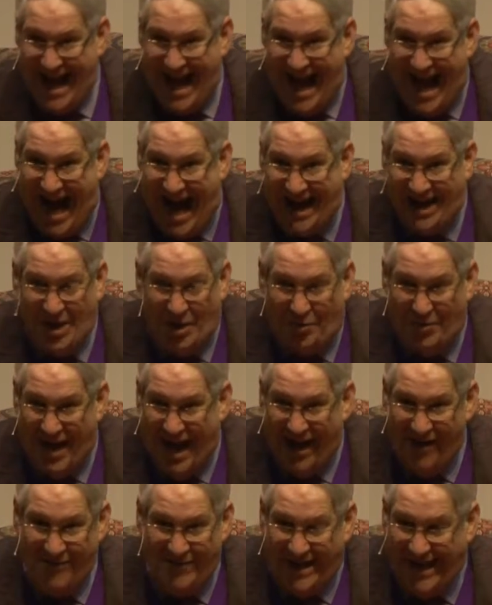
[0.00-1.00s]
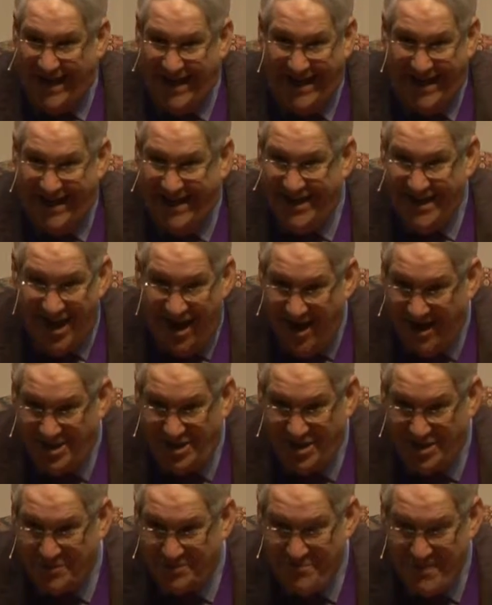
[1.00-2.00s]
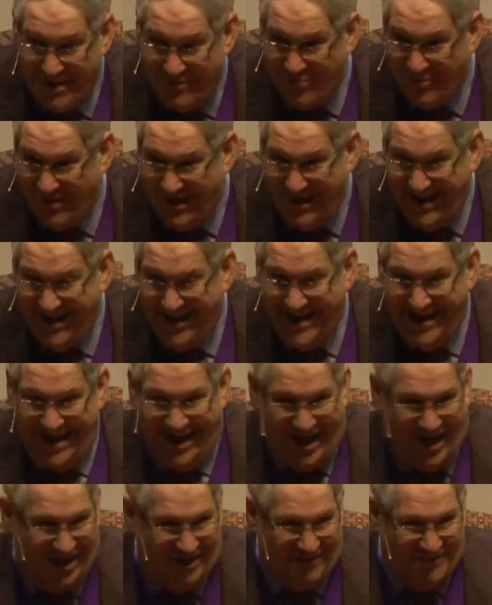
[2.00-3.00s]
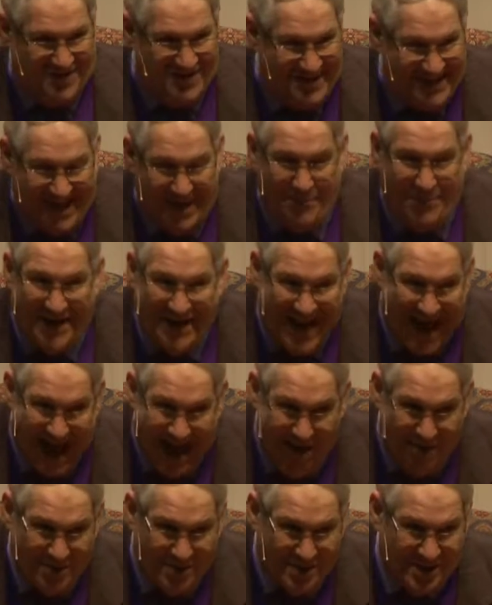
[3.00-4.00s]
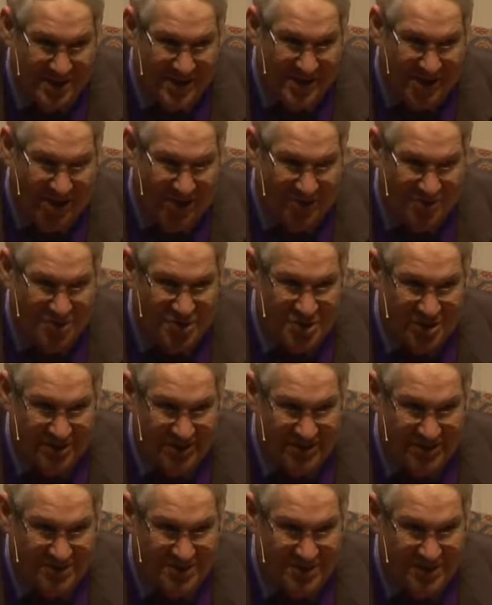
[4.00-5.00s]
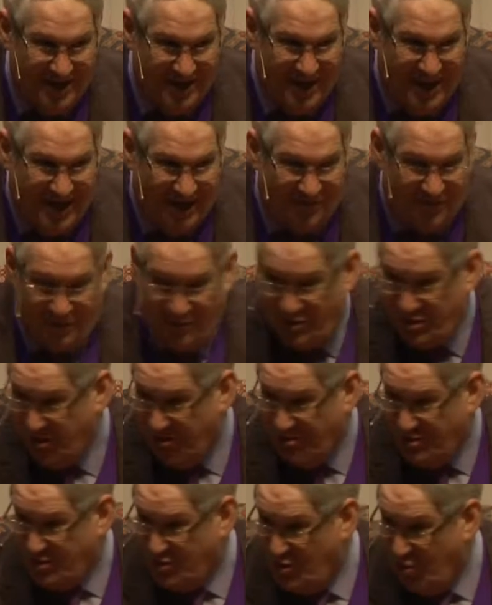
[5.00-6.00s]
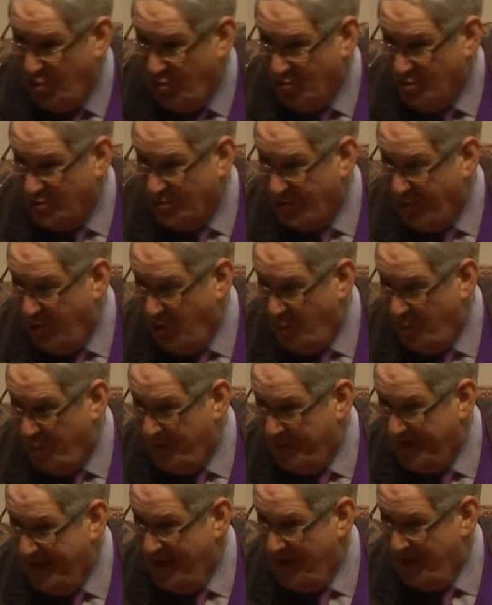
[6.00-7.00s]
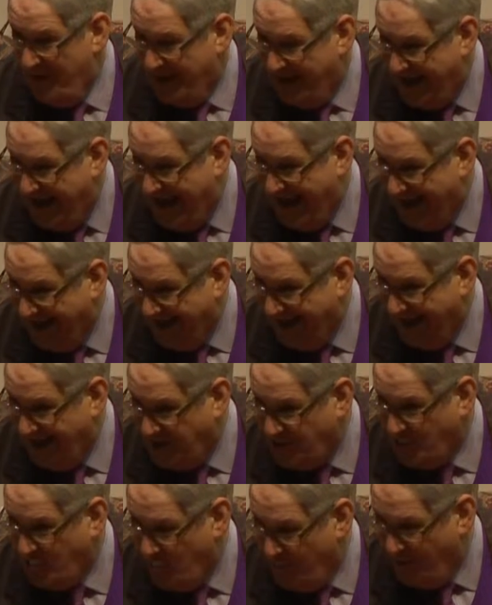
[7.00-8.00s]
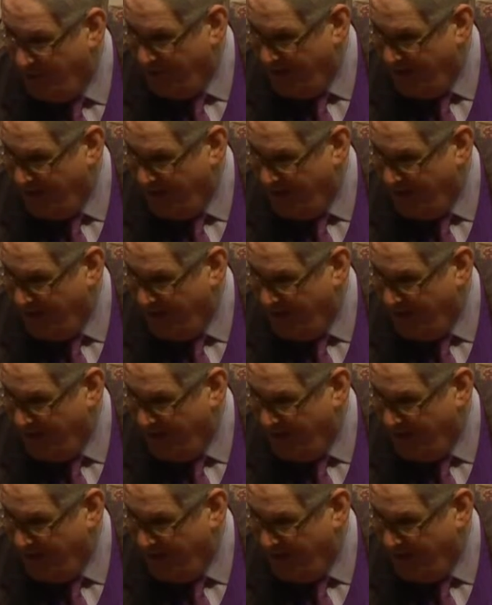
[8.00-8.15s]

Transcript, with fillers: I don't have any conscious memory of skipping out on church. If the church doors were open, the Kelleys were